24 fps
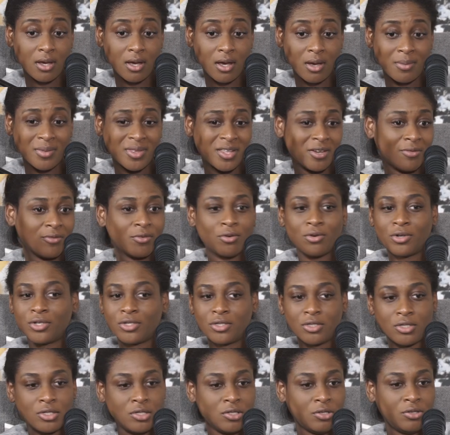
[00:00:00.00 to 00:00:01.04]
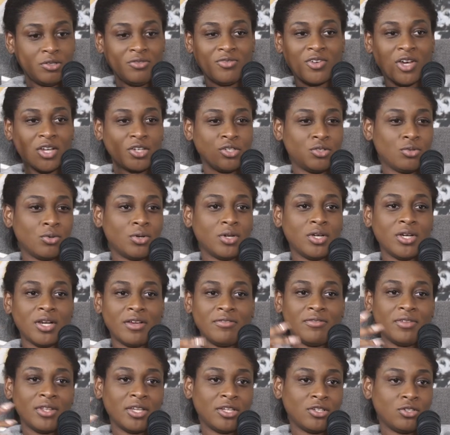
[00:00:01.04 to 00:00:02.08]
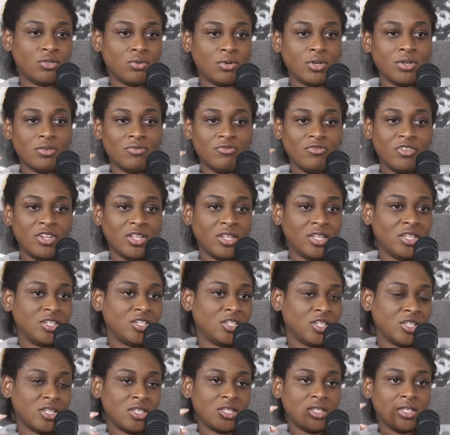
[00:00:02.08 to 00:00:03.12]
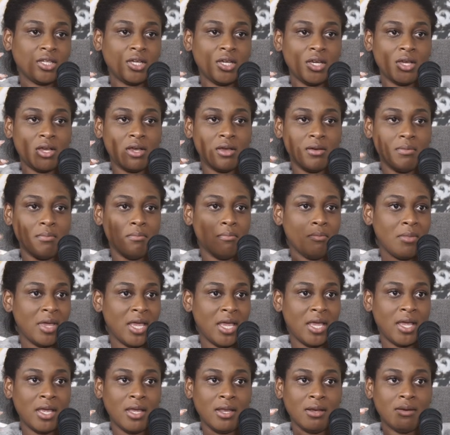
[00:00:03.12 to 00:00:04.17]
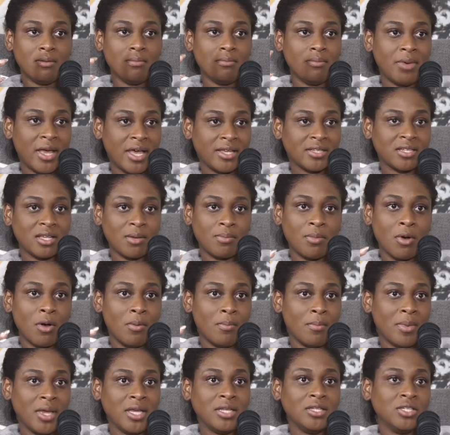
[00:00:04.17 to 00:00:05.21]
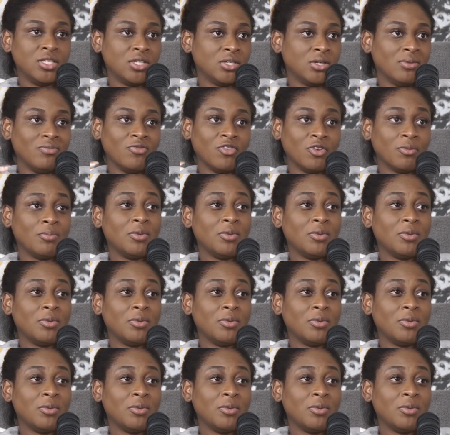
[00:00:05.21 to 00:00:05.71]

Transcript: Um, and then, of course, you know, you've got Jordan. I feel like Jordan really just made basketball mainstream for